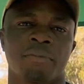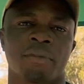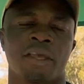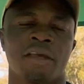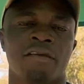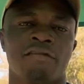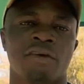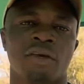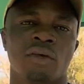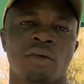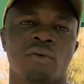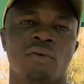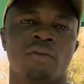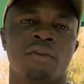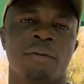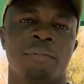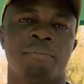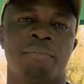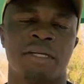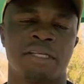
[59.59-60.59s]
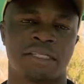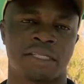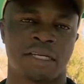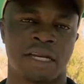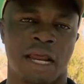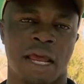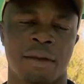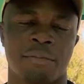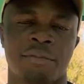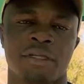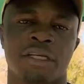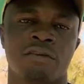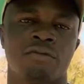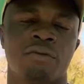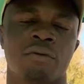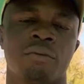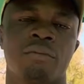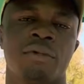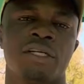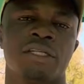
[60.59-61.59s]
giving you the prescribed
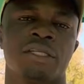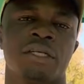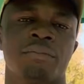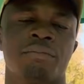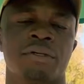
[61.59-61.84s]
information,